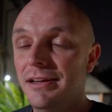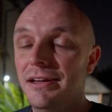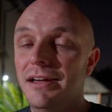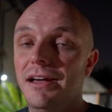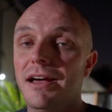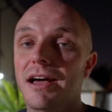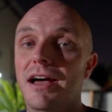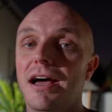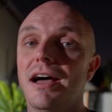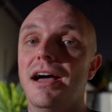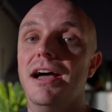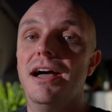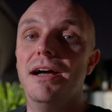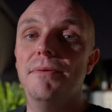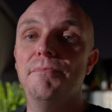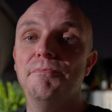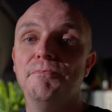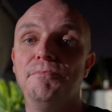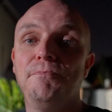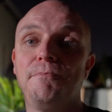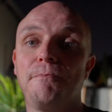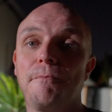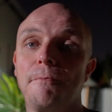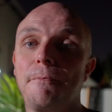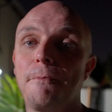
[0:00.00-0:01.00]

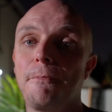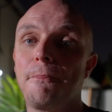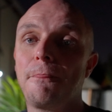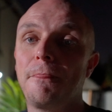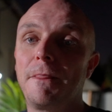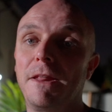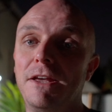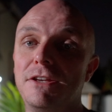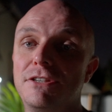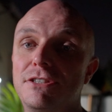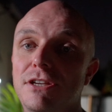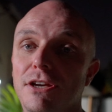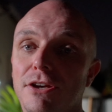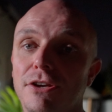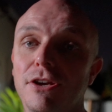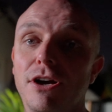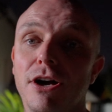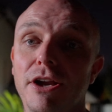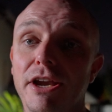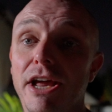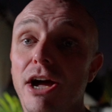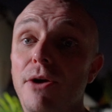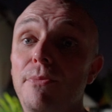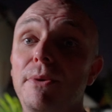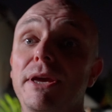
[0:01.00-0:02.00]
So yeah,
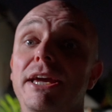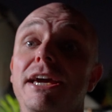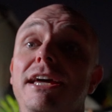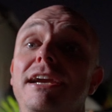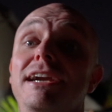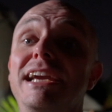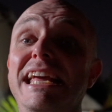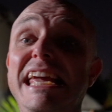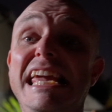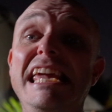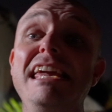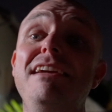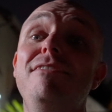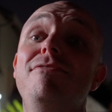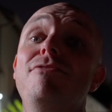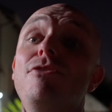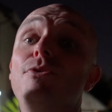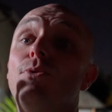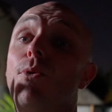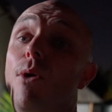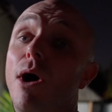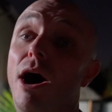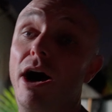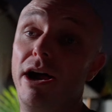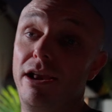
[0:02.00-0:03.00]
now we get an even
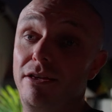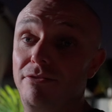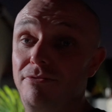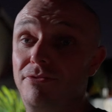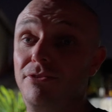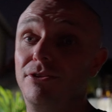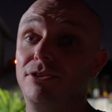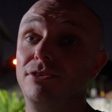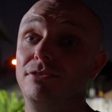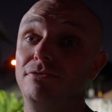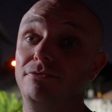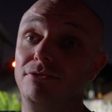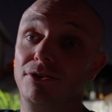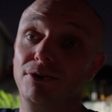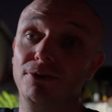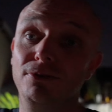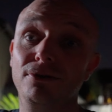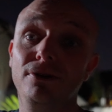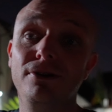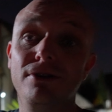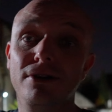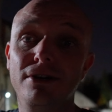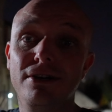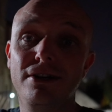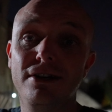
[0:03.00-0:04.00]
wider field of view.
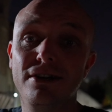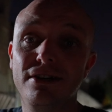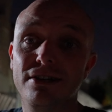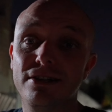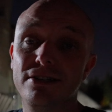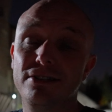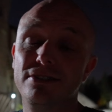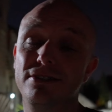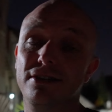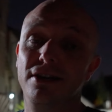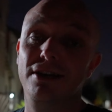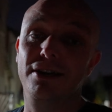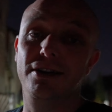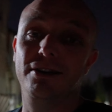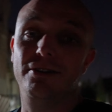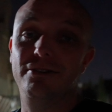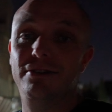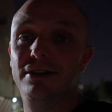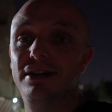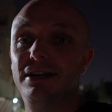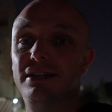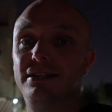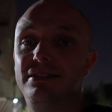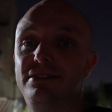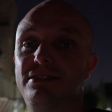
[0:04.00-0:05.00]
So
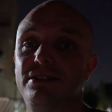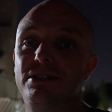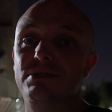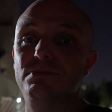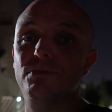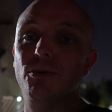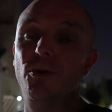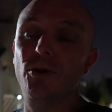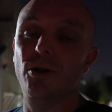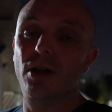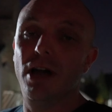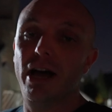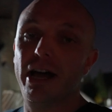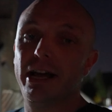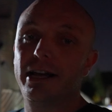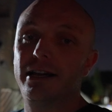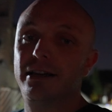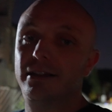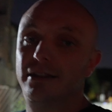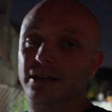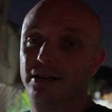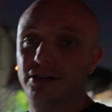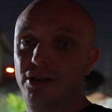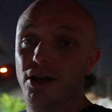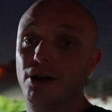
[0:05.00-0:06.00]
this is more like
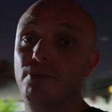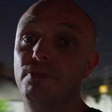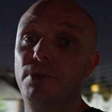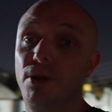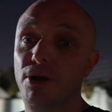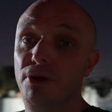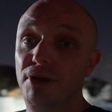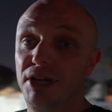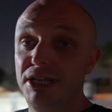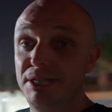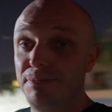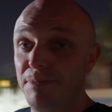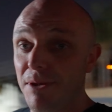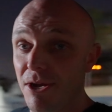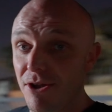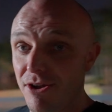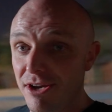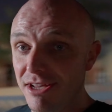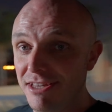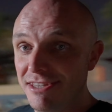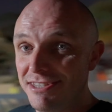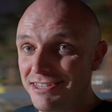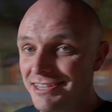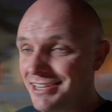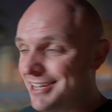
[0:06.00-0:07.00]
the GoPro
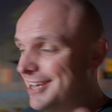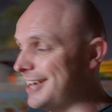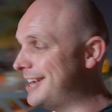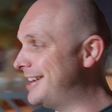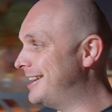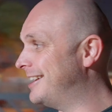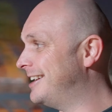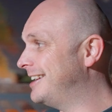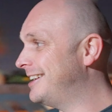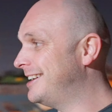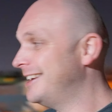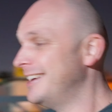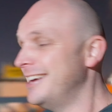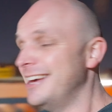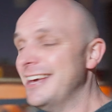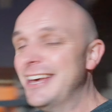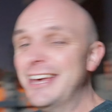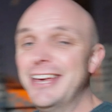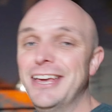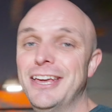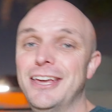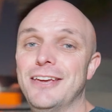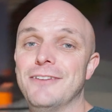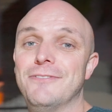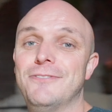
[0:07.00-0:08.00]
experience.
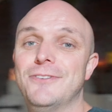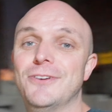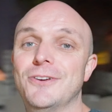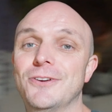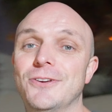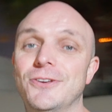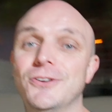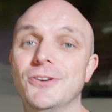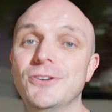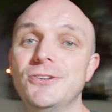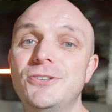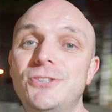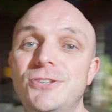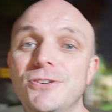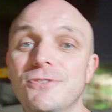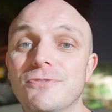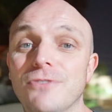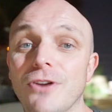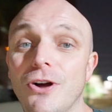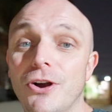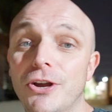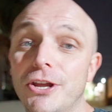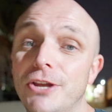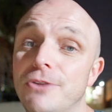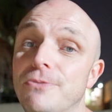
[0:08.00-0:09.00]
If you're used to
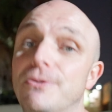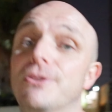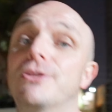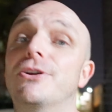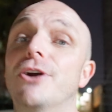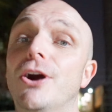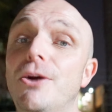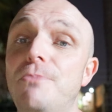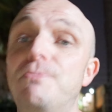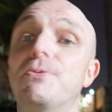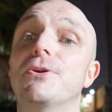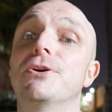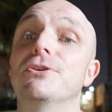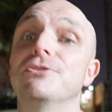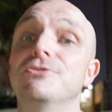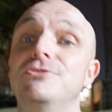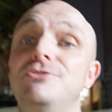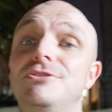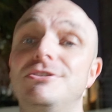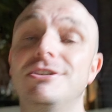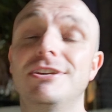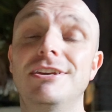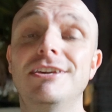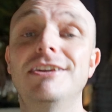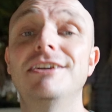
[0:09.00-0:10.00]
vlogging with
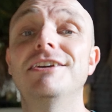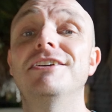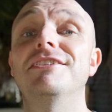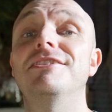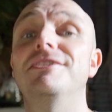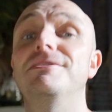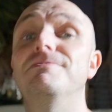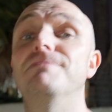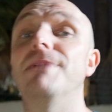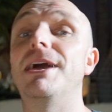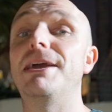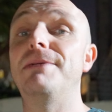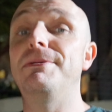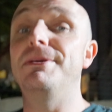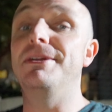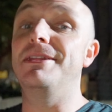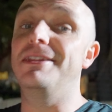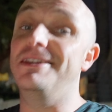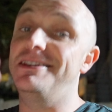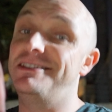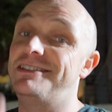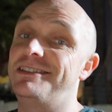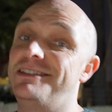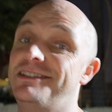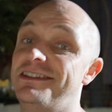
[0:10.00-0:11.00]
GoPros, then maybe
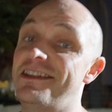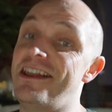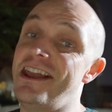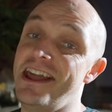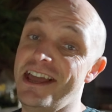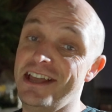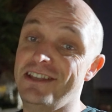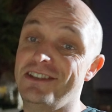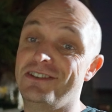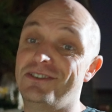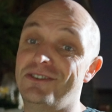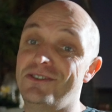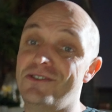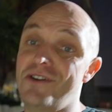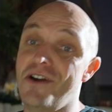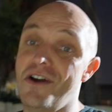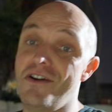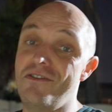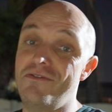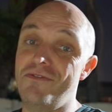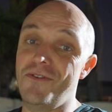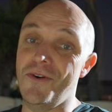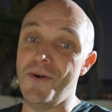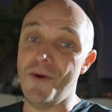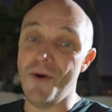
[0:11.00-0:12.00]
this is the lens to go
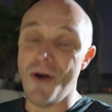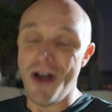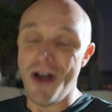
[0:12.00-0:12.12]
for.